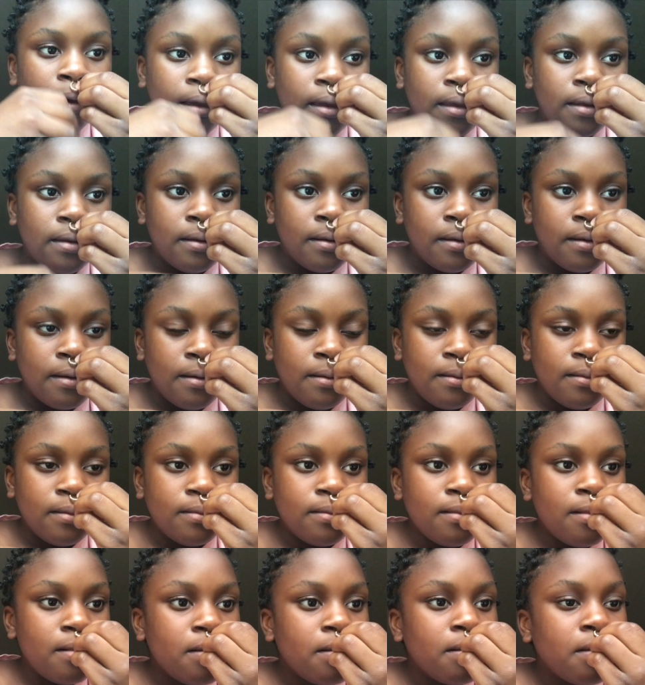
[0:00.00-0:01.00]
in your
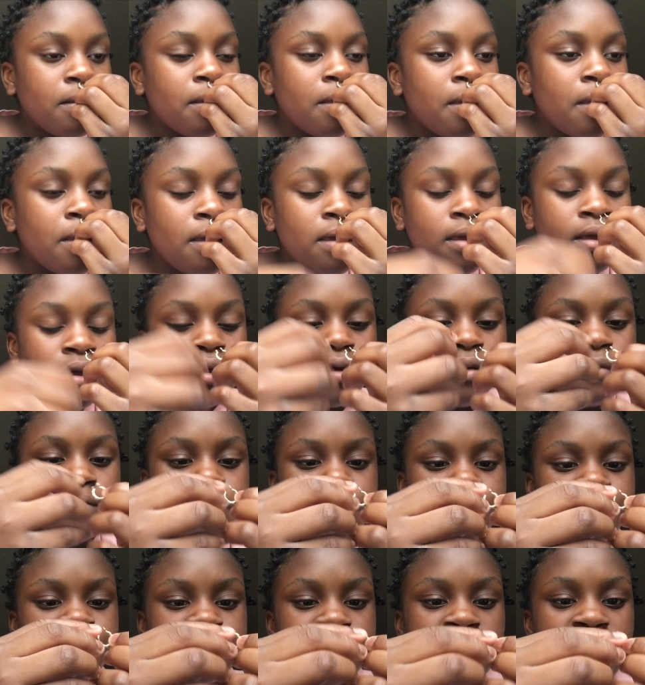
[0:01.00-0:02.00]
nose.
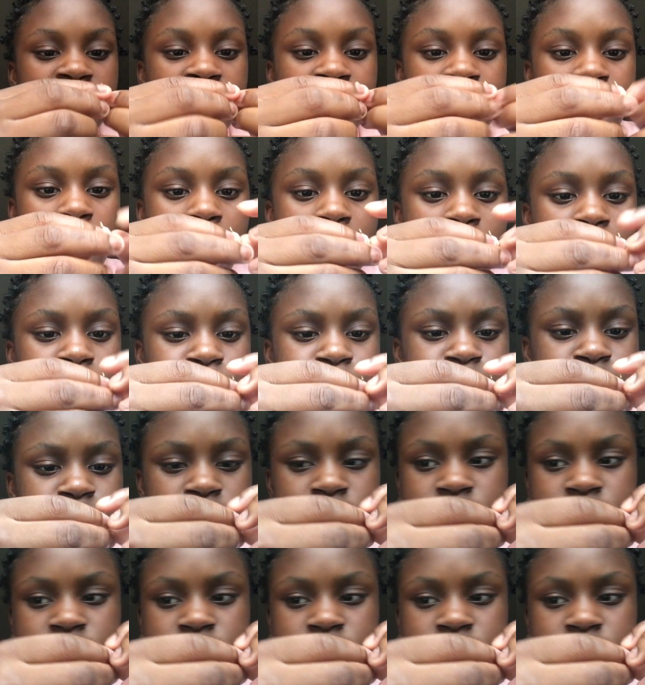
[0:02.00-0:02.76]
And I